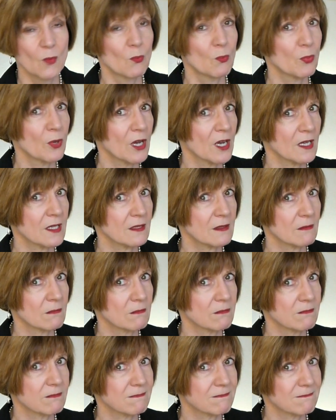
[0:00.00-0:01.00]
But
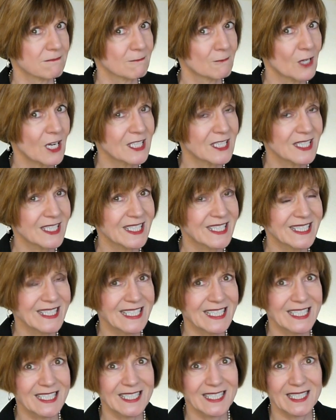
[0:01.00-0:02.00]
once
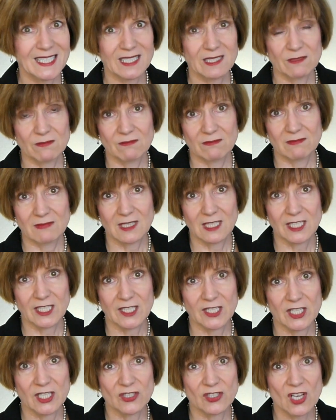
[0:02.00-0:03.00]
the
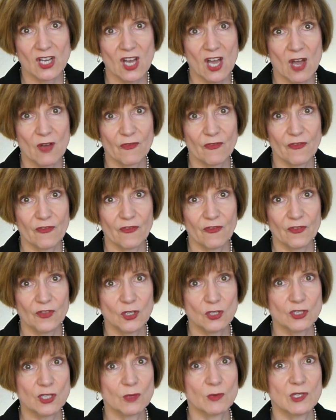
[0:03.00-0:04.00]
lid is off, the
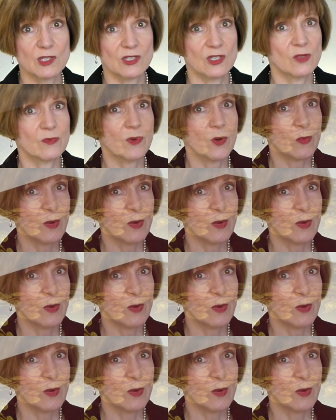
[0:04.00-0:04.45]
show is over,